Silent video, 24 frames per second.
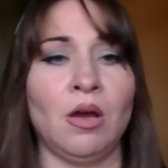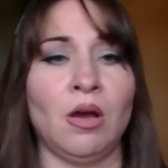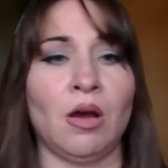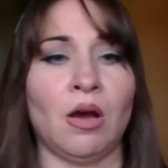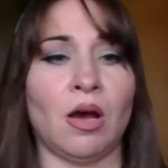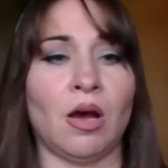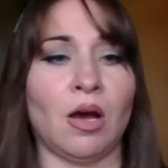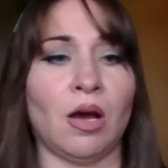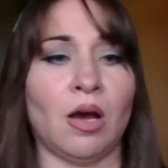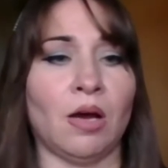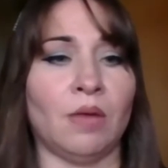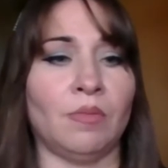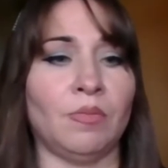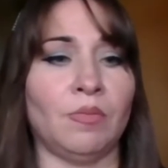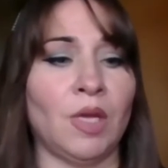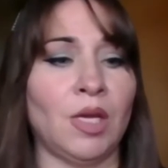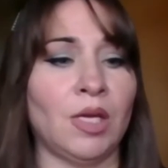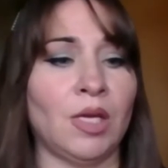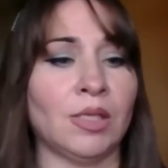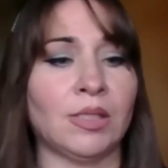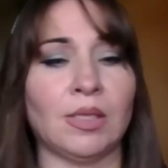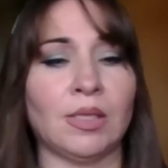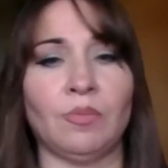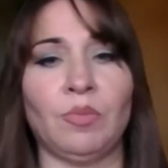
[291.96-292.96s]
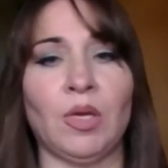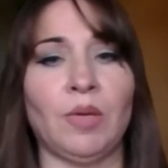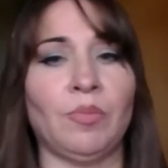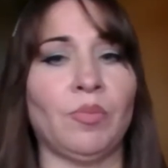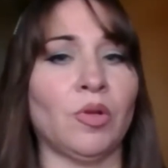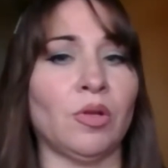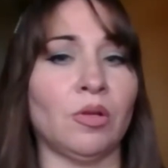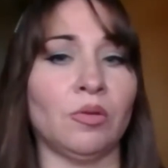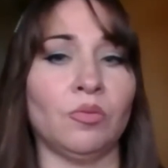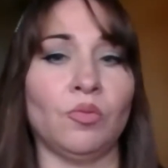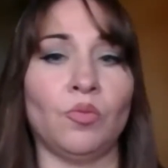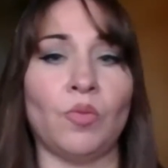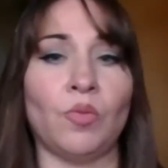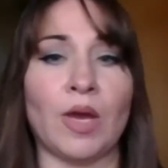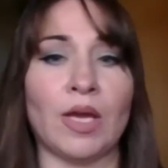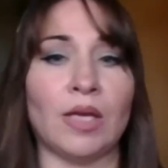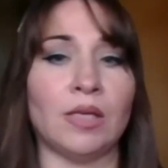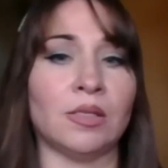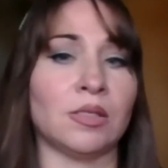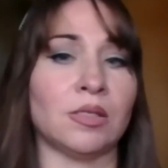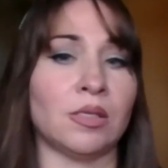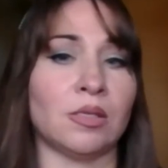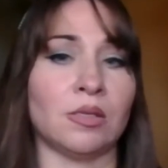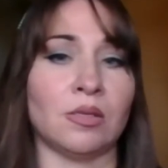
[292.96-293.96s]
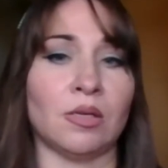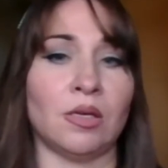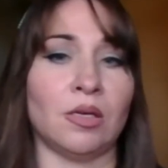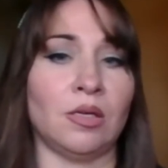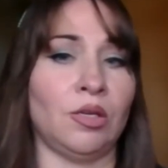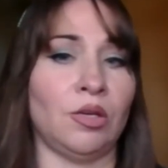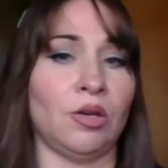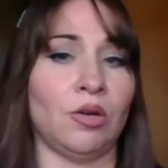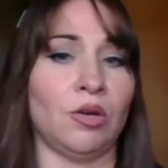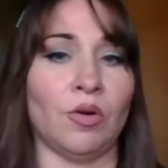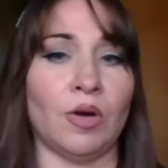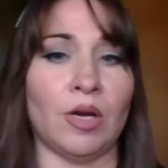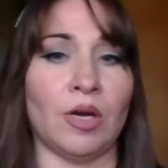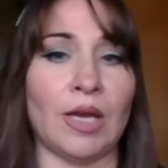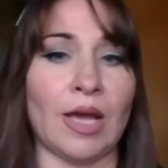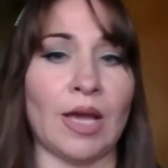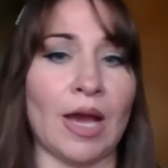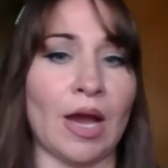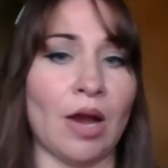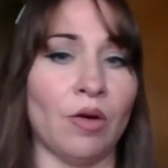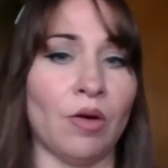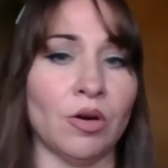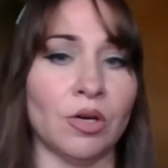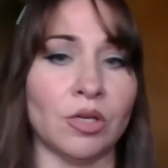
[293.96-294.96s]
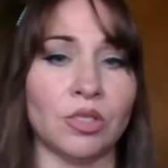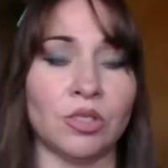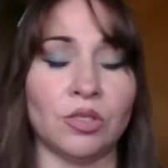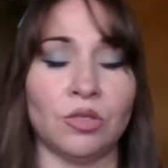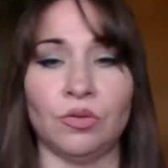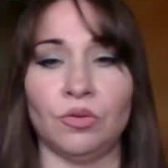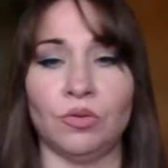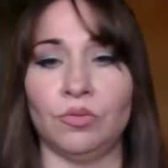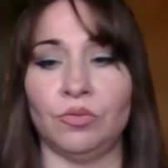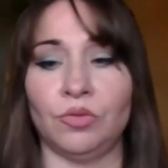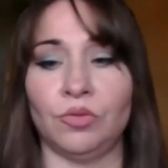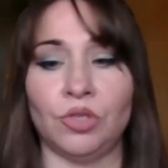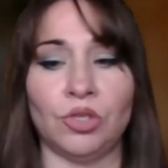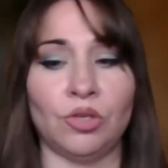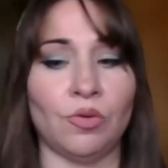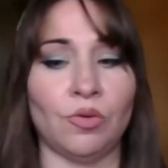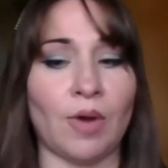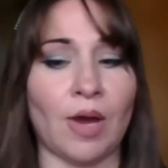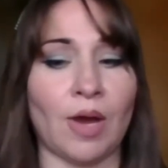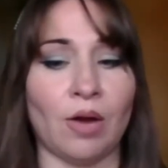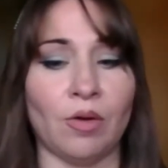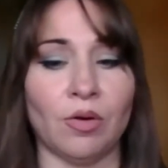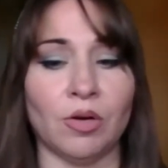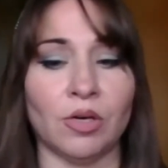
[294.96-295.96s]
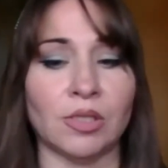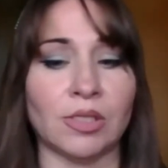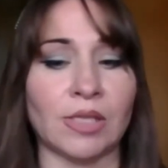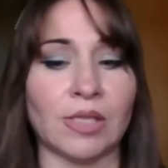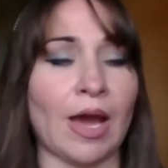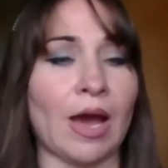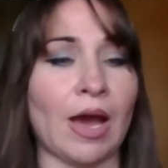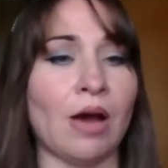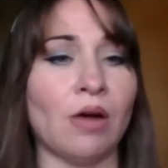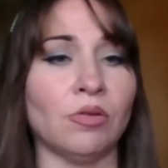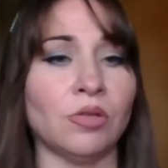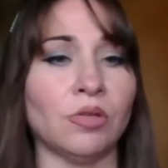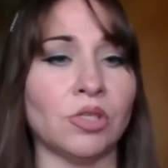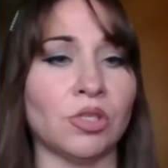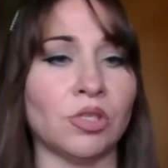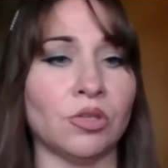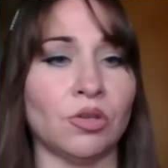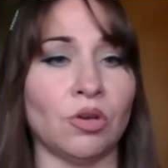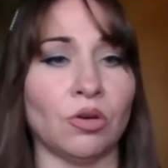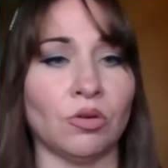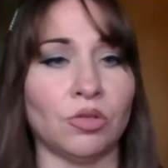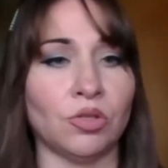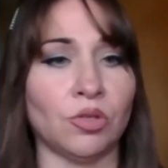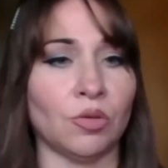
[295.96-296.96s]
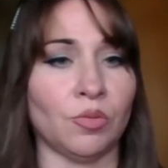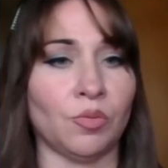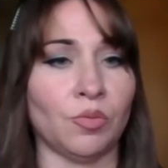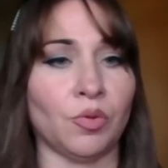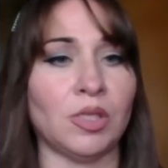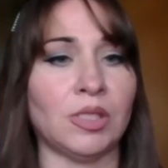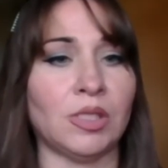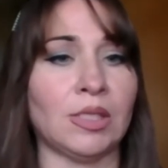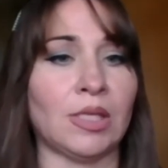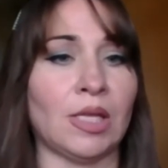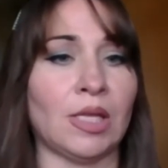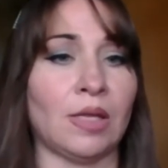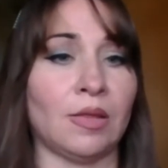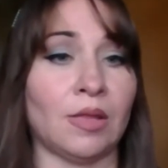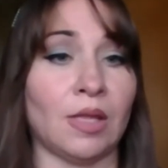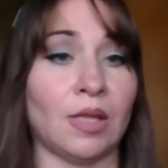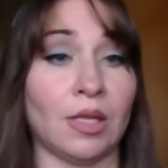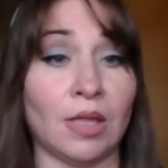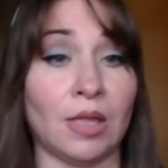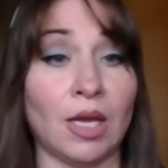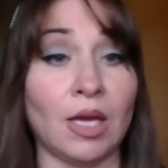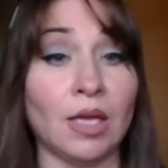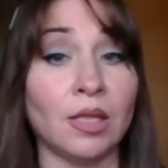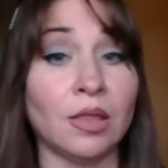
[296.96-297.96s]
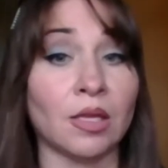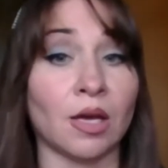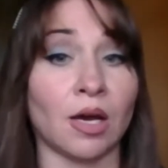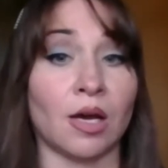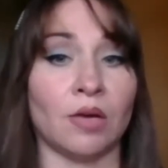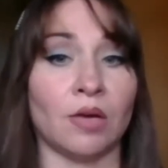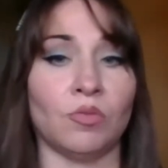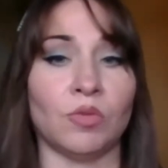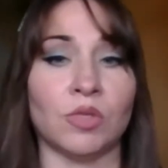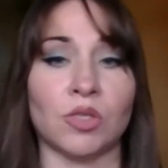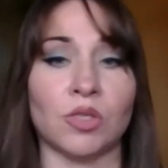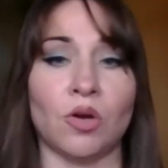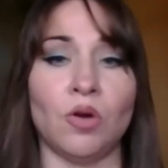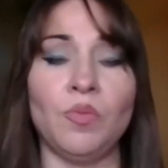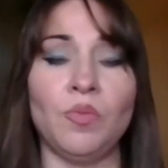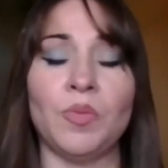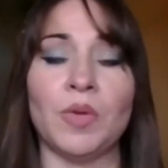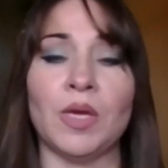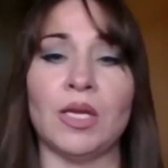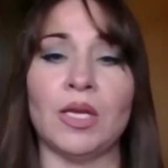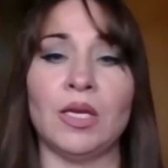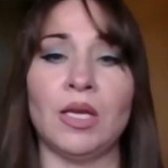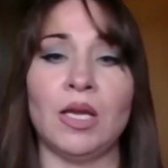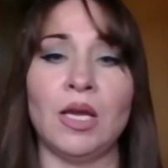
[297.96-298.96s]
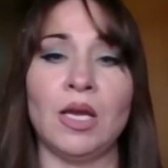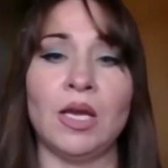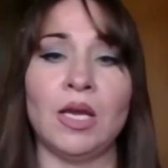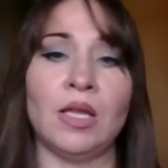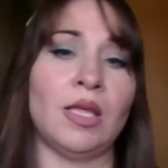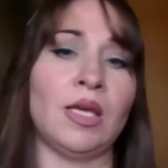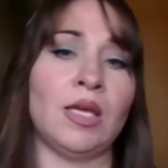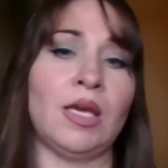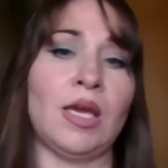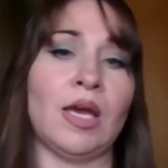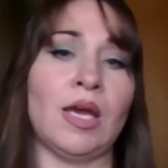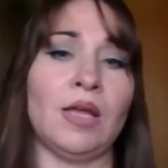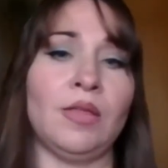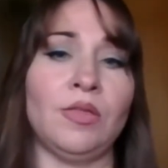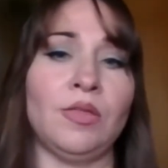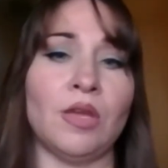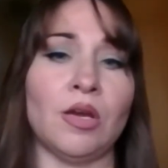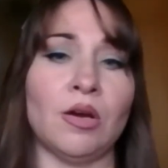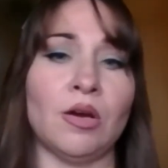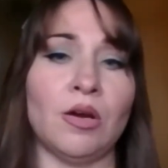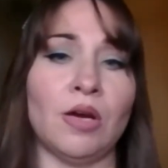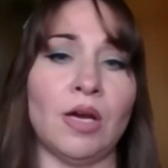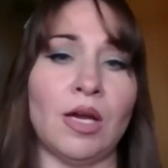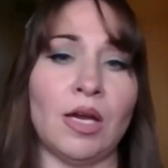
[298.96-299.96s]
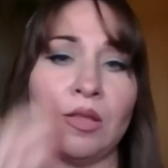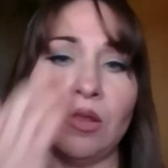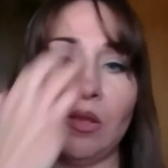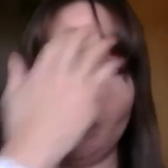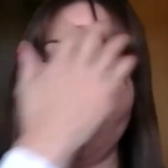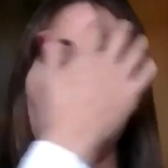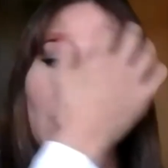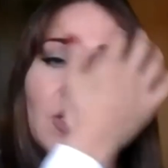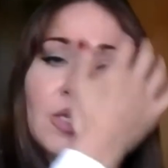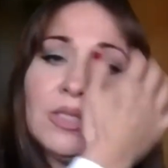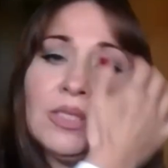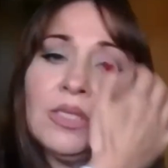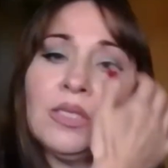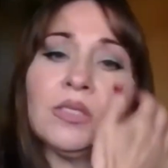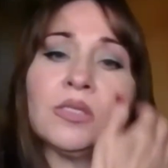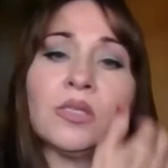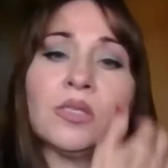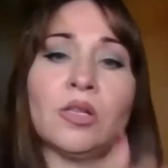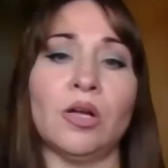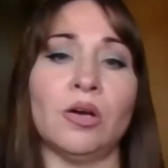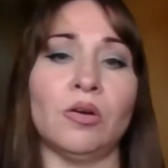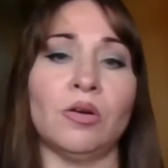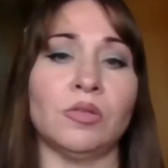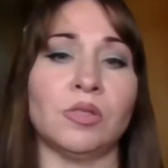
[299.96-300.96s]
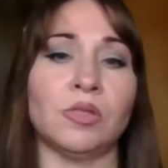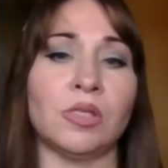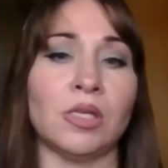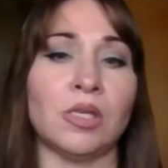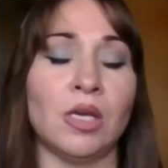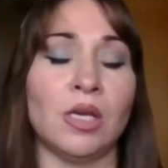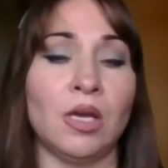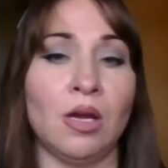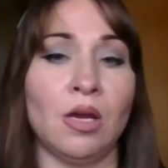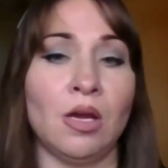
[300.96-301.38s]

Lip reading: Some people went, an hour to 2 hours out to go to a precinct that they thought was open. They get there and the precinct's closed.